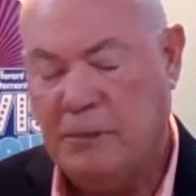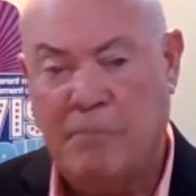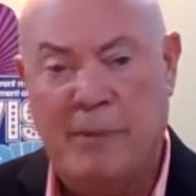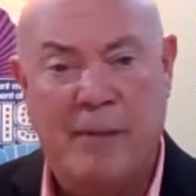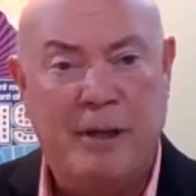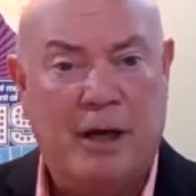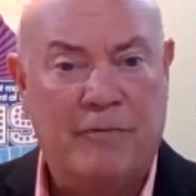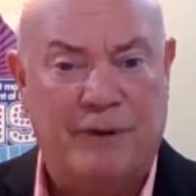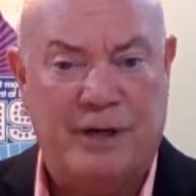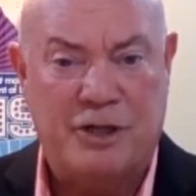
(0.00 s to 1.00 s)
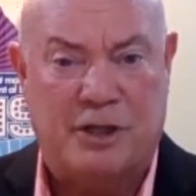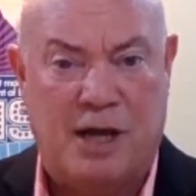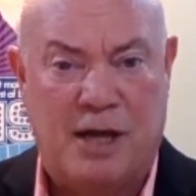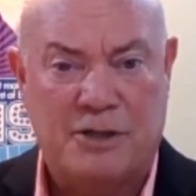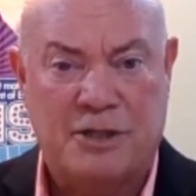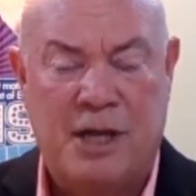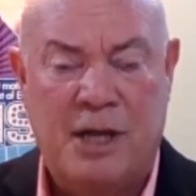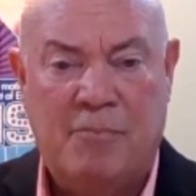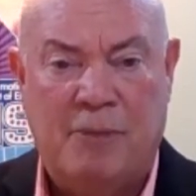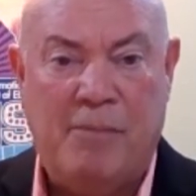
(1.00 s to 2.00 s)
maybe unfinished lots,
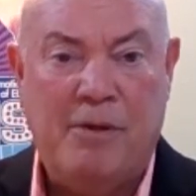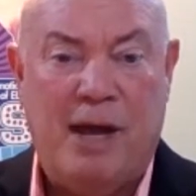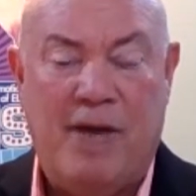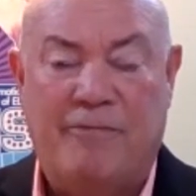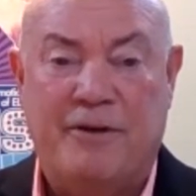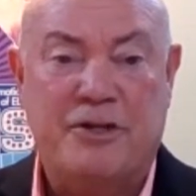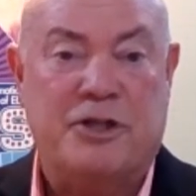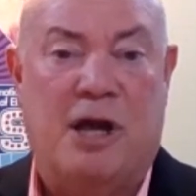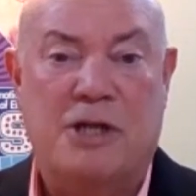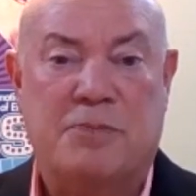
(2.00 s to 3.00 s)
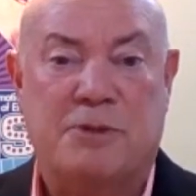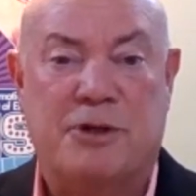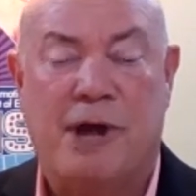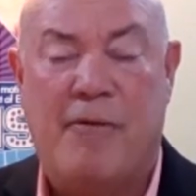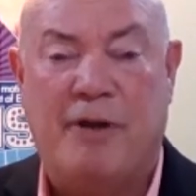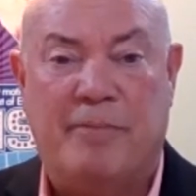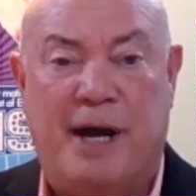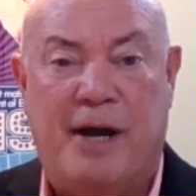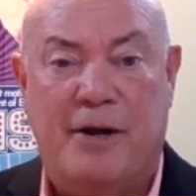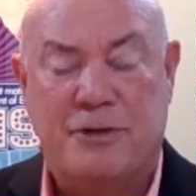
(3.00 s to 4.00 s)
maybe you have finished lots but you don't have any
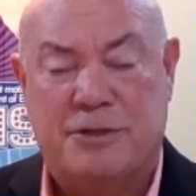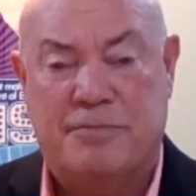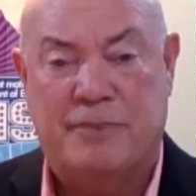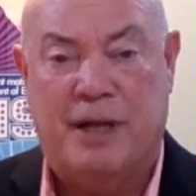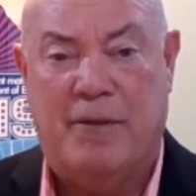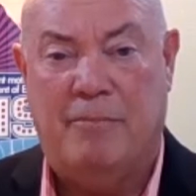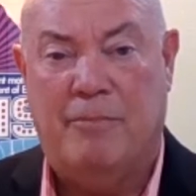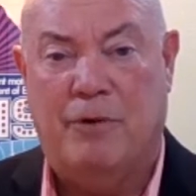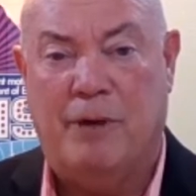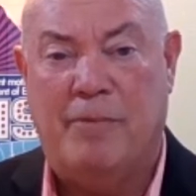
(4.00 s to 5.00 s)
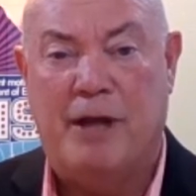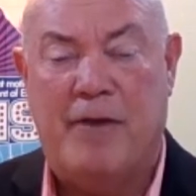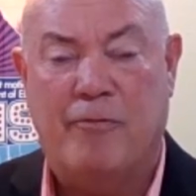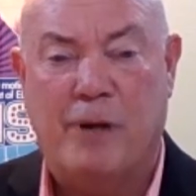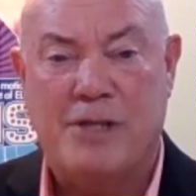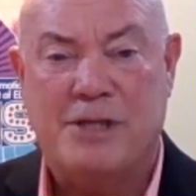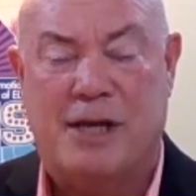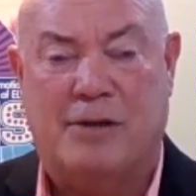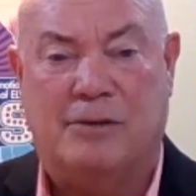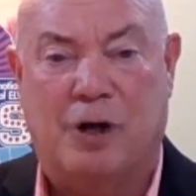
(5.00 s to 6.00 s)
buyers and or maybe you have
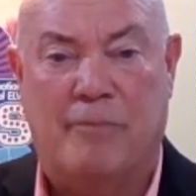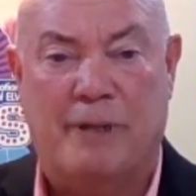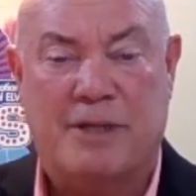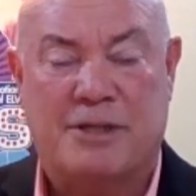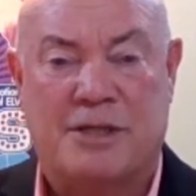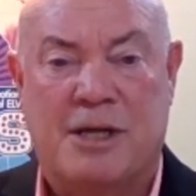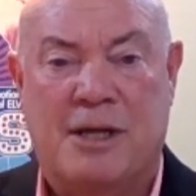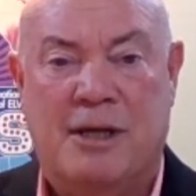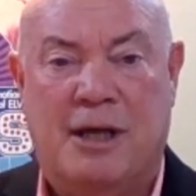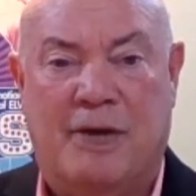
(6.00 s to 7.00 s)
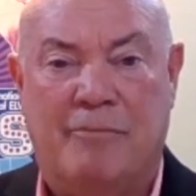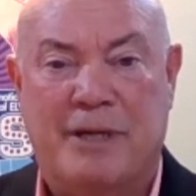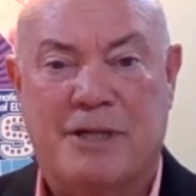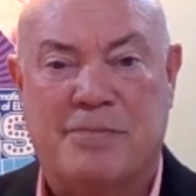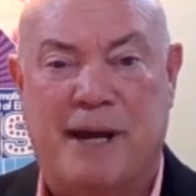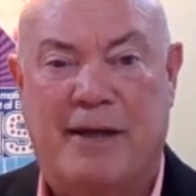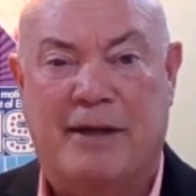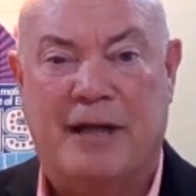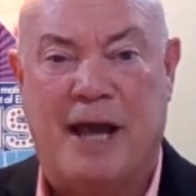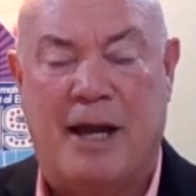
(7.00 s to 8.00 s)
retail or a mixed a mixed bag
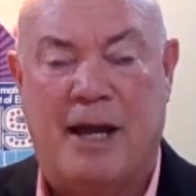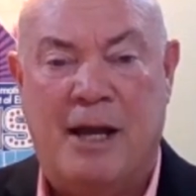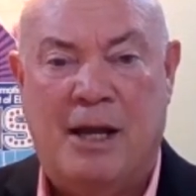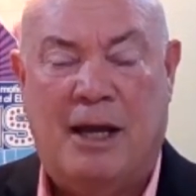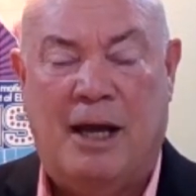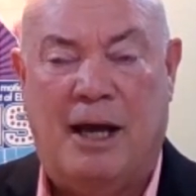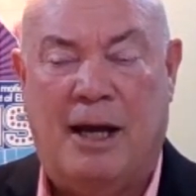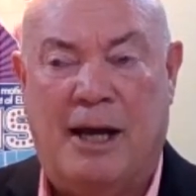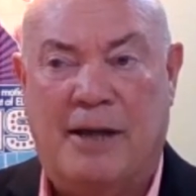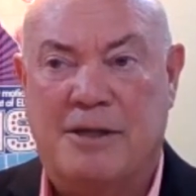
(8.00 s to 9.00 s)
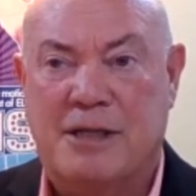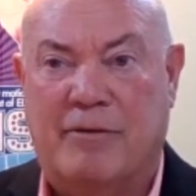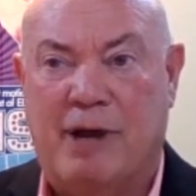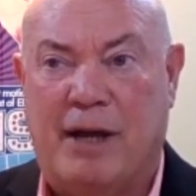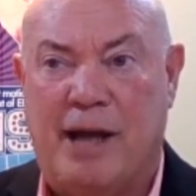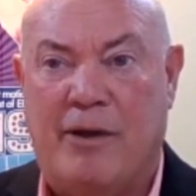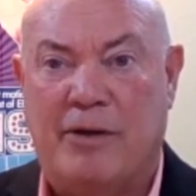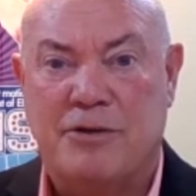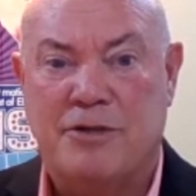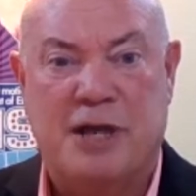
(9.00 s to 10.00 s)
of that. Uh, I can tell you right now in
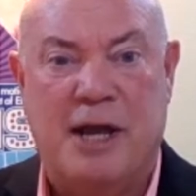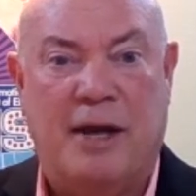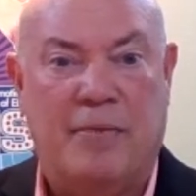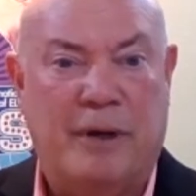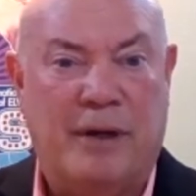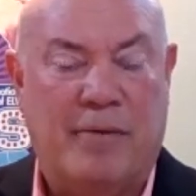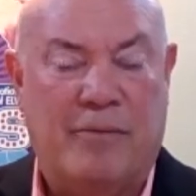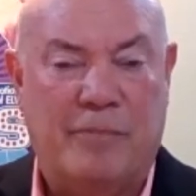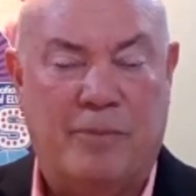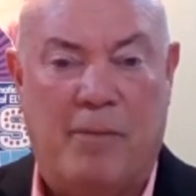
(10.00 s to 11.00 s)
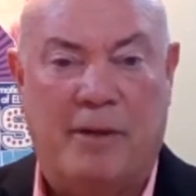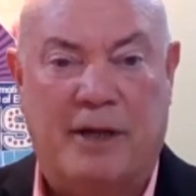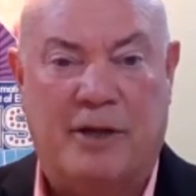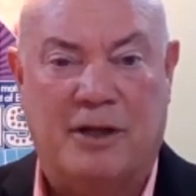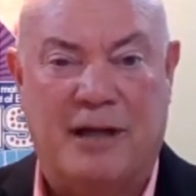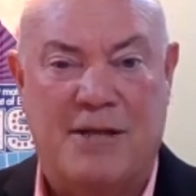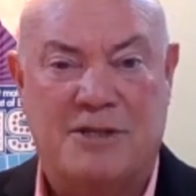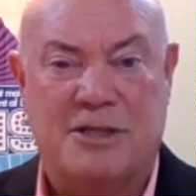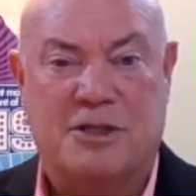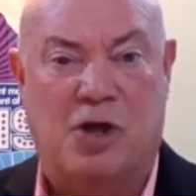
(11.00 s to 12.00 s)
Duchesne, we, we probably got the
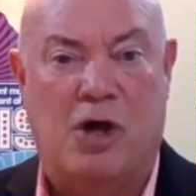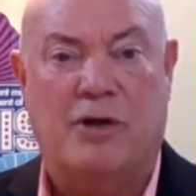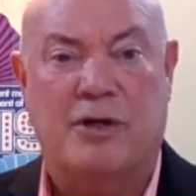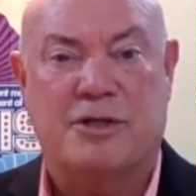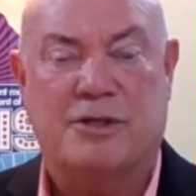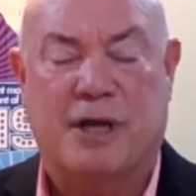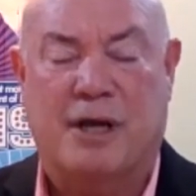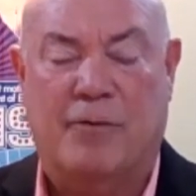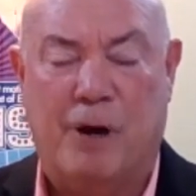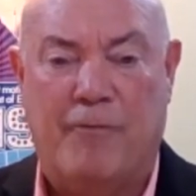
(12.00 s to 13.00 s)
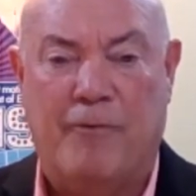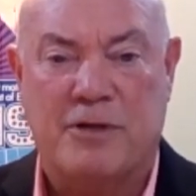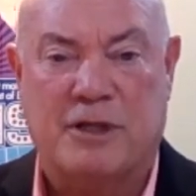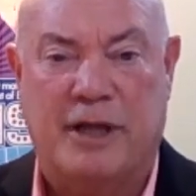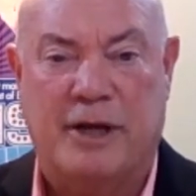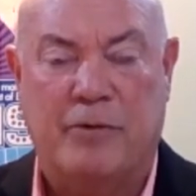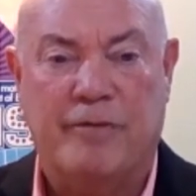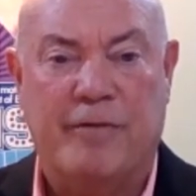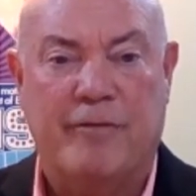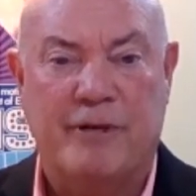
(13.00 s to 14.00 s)
nicest, longest uh, reference letter
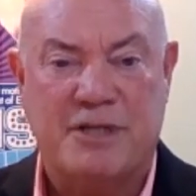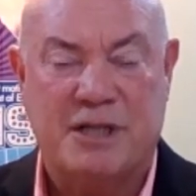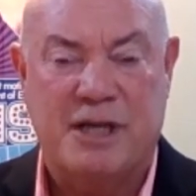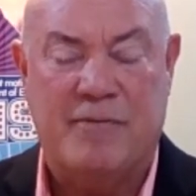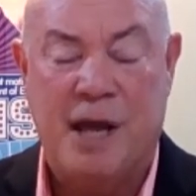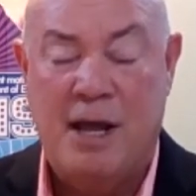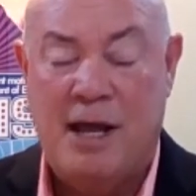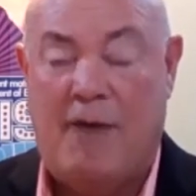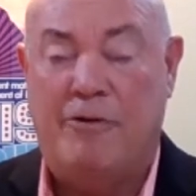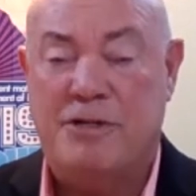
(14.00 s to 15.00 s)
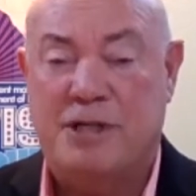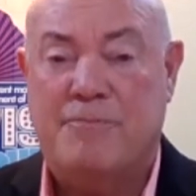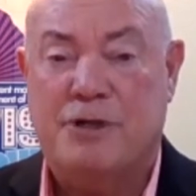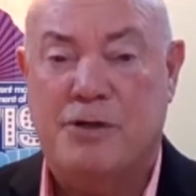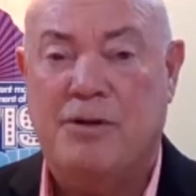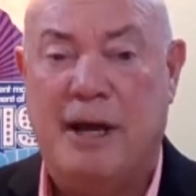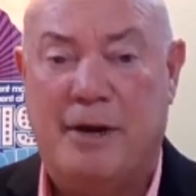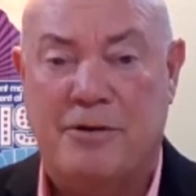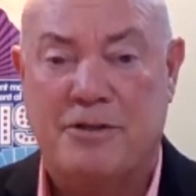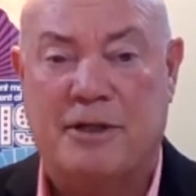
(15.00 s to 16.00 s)
we've ever received. i received two
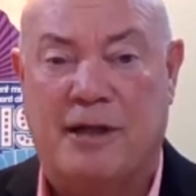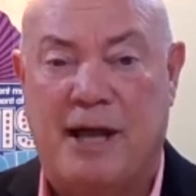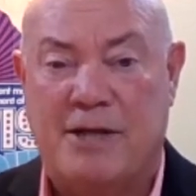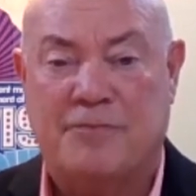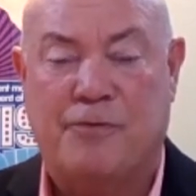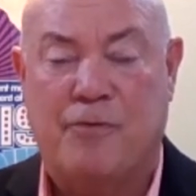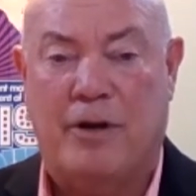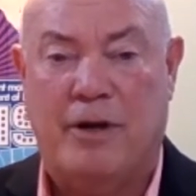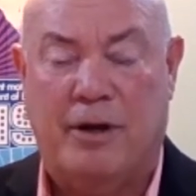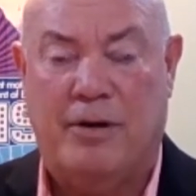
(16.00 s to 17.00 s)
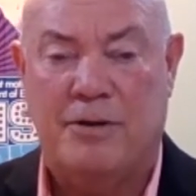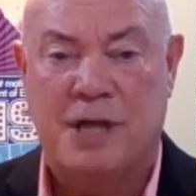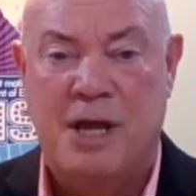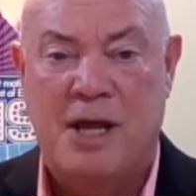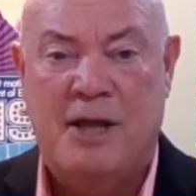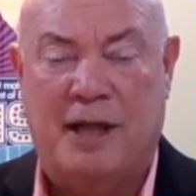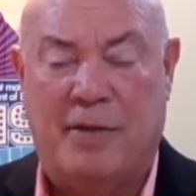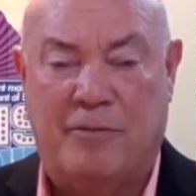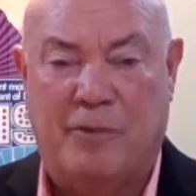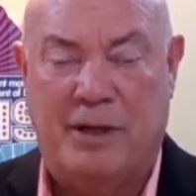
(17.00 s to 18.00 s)
letters in the last 40 years
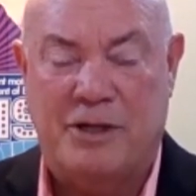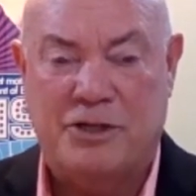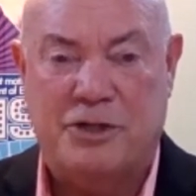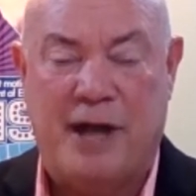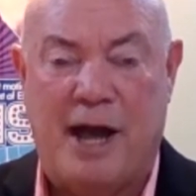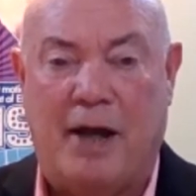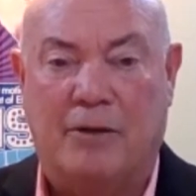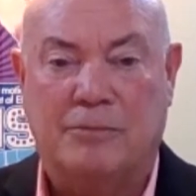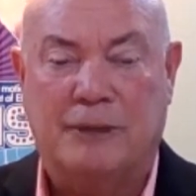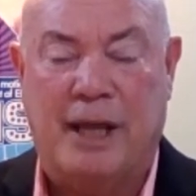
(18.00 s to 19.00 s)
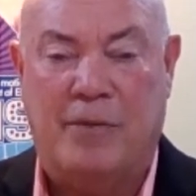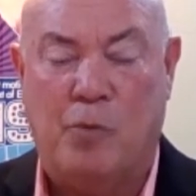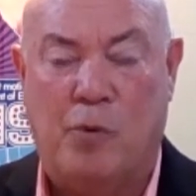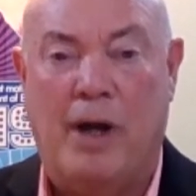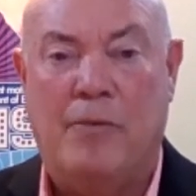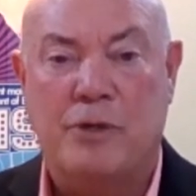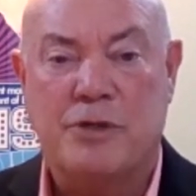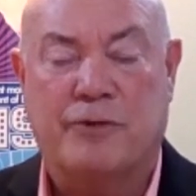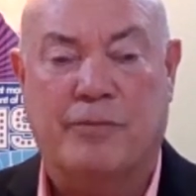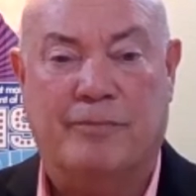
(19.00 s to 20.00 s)
that really stood out. And one
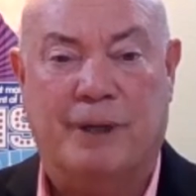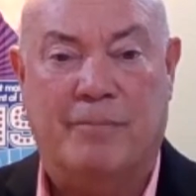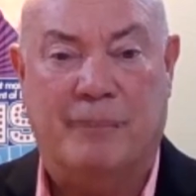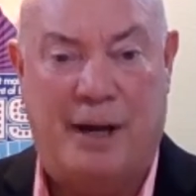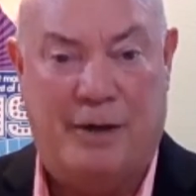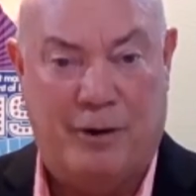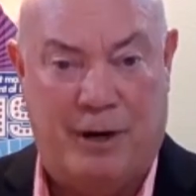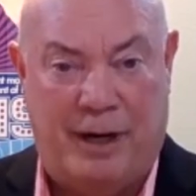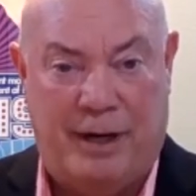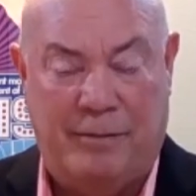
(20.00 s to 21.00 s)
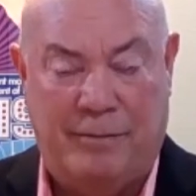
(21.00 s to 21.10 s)
was from Mike Craig